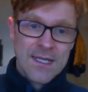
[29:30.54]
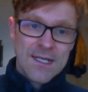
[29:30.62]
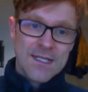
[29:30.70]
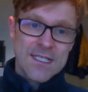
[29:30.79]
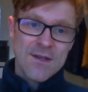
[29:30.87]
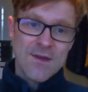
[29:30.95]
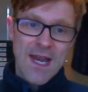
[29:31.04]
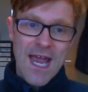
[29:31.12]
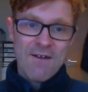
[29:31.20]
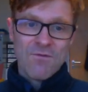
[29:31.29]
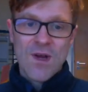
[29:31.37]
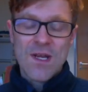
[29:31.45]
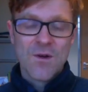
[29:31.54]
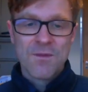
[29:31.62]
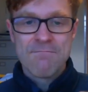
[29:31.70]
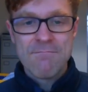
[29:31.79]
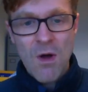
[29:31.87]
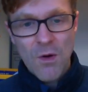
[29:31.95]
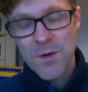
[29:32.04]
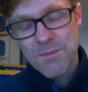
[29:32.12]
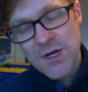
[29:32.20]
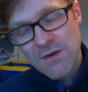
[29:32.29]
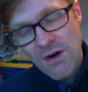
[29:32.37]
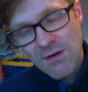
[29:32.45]
So you have what he called mock
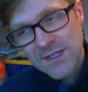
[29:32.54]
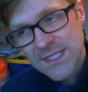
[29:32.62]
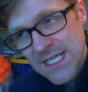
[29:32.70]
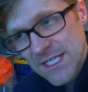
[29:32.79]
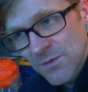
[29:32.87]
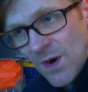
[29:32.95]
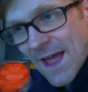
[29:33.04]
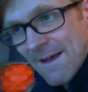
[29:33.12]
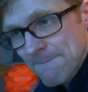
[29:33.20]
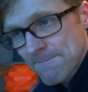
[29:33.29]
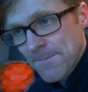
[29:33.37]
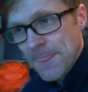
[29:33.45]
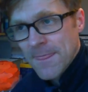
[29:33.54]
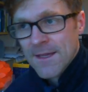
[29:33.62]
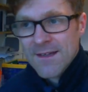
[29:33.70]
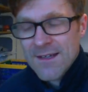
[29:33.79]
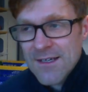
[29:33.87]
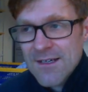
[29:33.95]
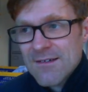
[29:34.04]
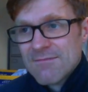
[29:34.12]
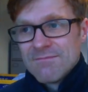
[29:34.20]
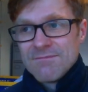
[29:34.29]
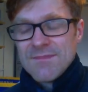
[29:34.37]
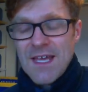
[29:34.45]
bureaucracies, where
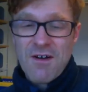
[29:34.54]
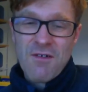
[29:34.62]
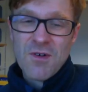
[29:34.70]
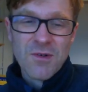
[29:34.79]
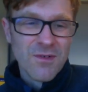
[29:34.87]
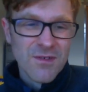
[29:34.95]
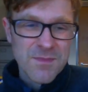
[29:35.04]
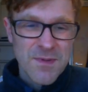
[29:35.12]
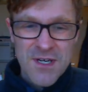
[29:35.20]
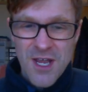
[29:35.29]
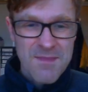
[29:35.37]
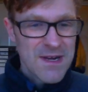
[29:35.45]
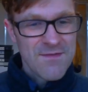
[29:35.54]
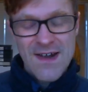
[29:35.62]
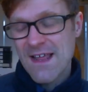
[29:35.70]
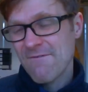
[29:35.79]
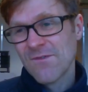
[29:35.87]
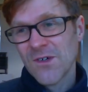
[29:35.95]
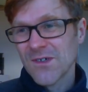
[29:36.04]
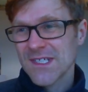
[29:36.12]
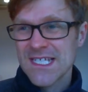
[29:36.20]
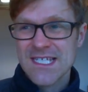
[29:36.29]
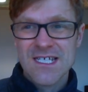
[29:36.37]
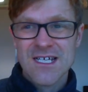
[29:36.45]
there are rules but nobody really
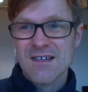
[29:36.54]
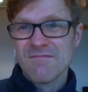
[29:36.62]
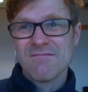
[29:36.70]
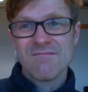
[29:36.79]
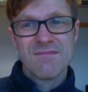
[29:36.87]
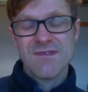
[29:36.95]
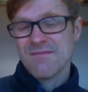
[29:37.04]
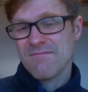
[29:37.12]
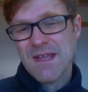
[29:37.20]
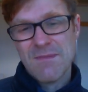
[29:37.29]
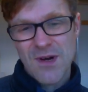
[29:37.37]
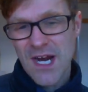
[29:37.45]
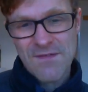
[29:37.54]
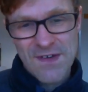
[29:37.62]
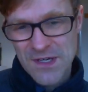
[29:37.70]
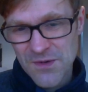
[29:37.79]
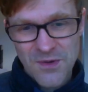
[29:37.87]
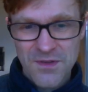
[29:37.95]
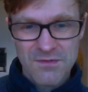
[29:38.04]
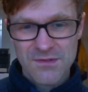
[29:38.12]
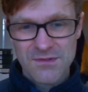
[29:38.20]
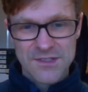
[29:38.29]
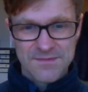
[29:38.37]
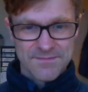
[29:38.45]
enforces them, people kind of ignore the rules.